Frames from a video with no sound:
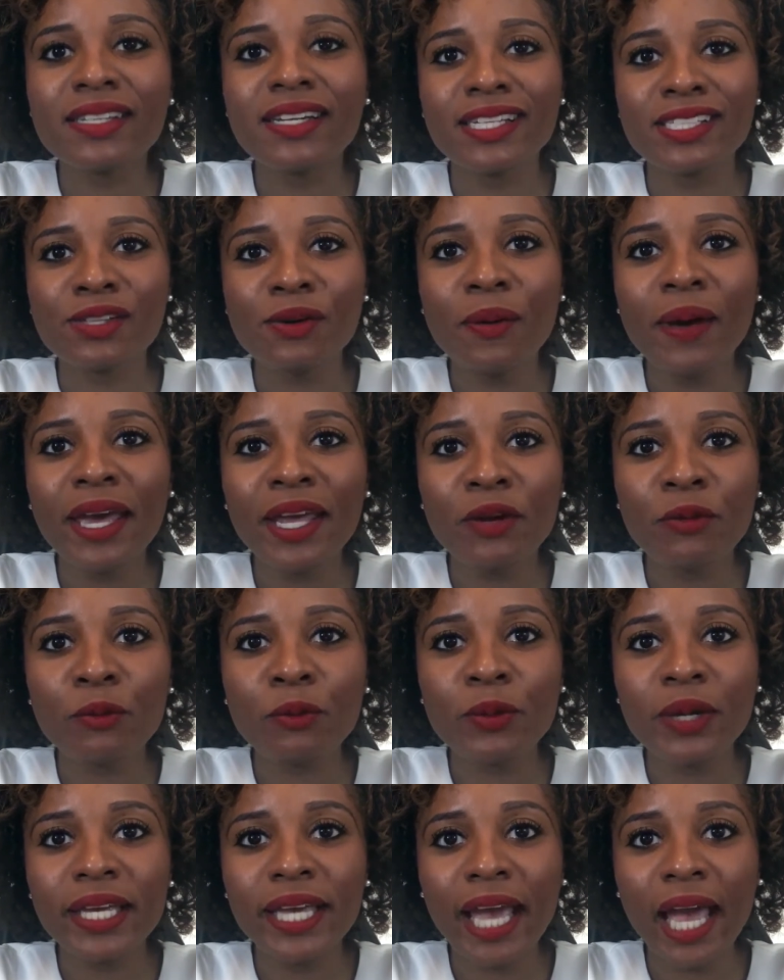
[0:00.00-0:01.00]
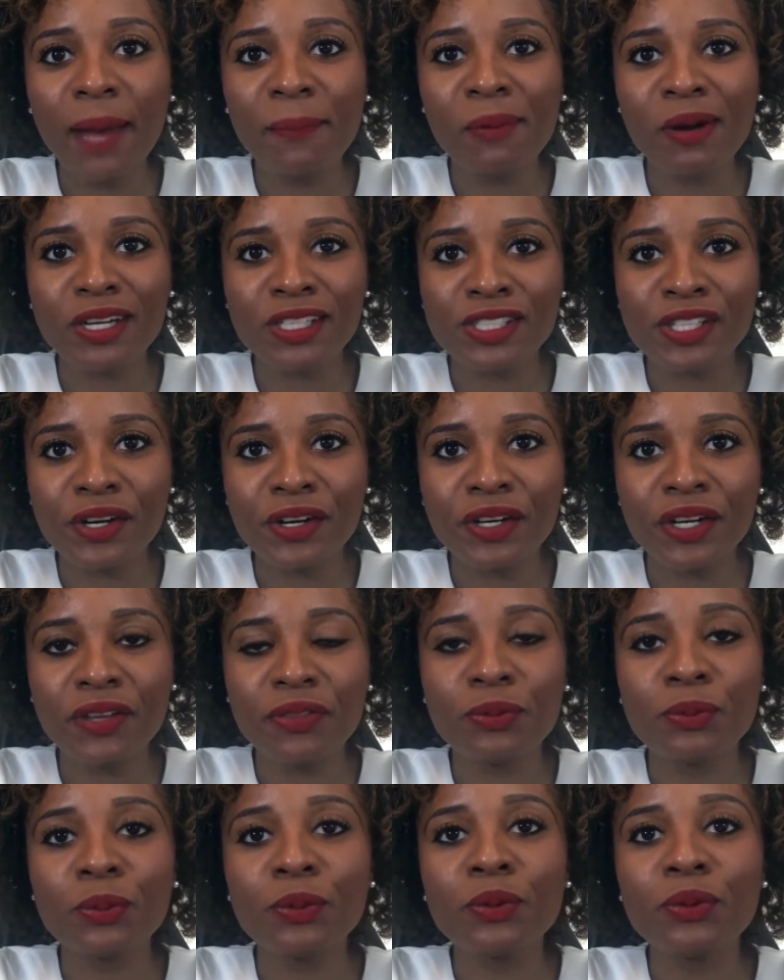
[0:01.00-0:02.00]
let's go ahead and recap our journey
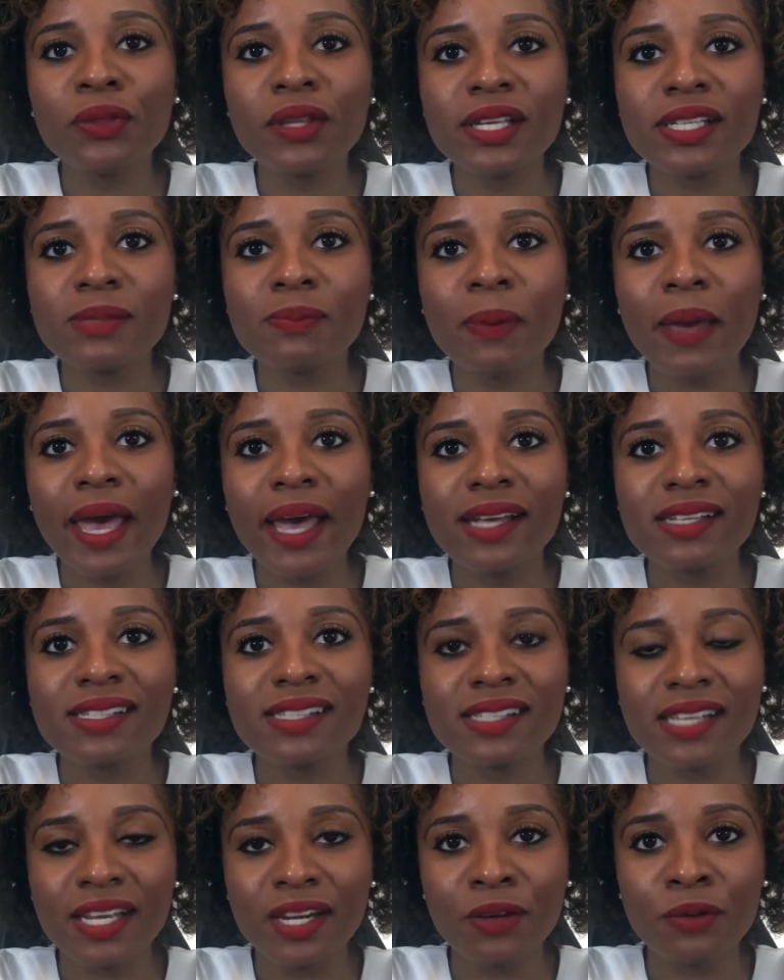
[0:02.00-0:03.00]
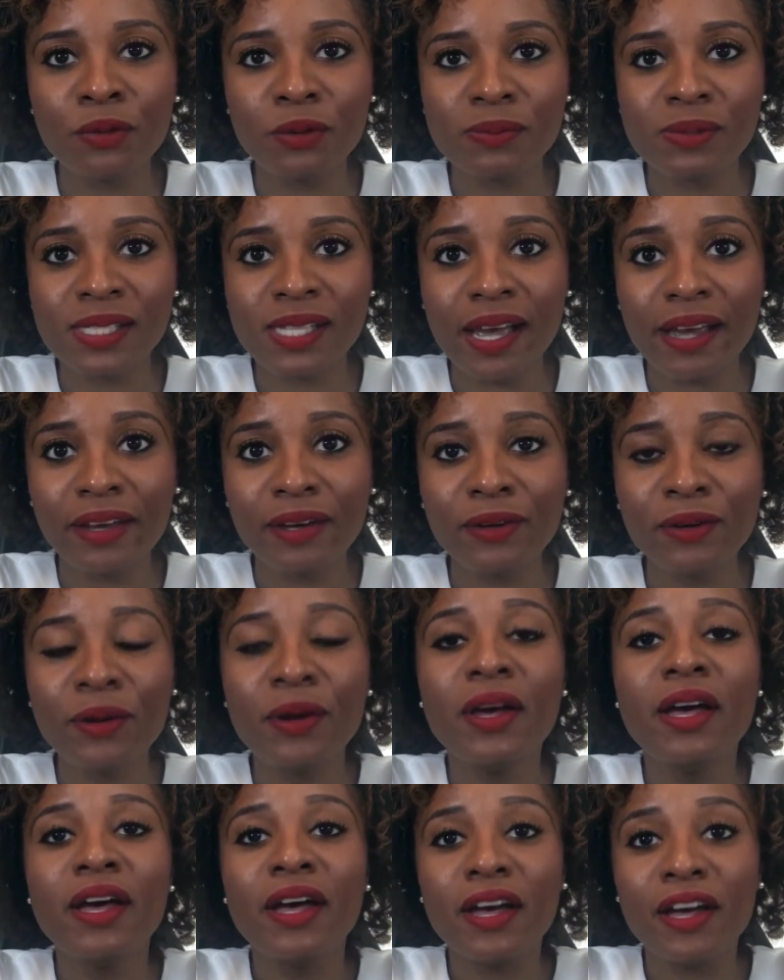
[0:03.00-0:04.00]
through this past study group cycle
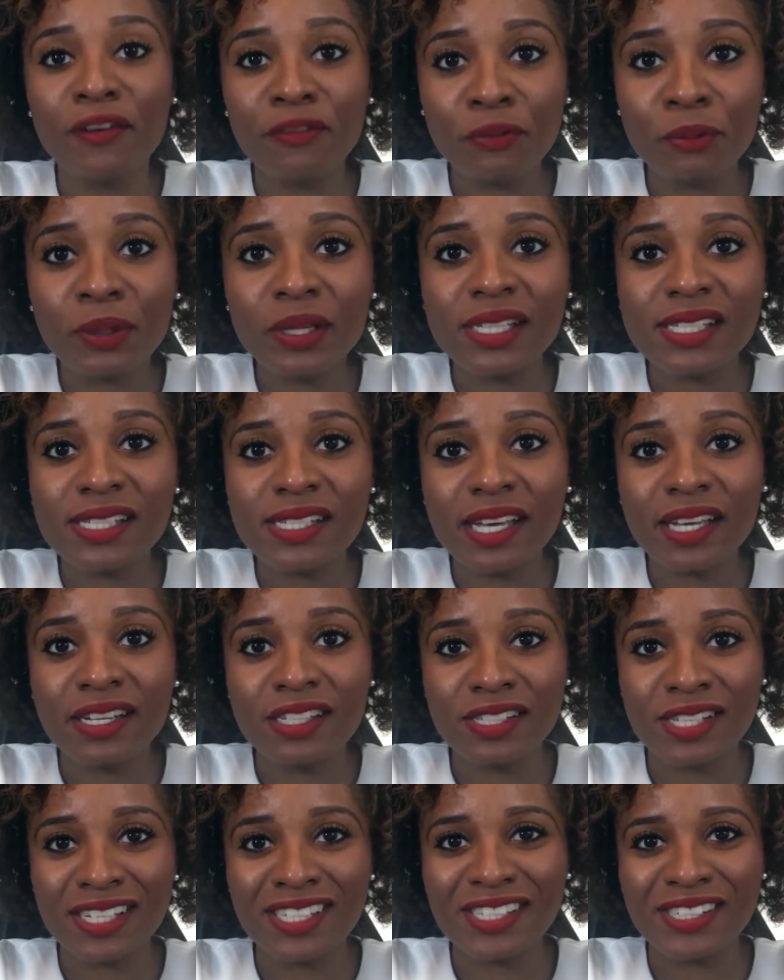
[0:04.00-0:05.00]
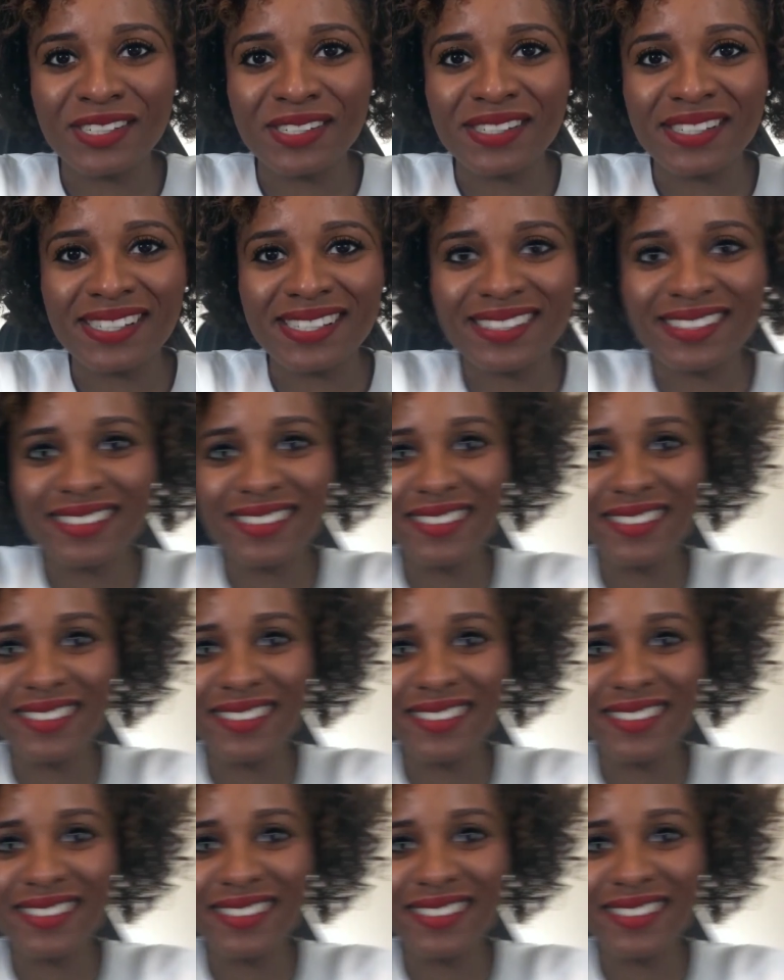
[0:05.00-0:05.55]
of Real Estate Essentials.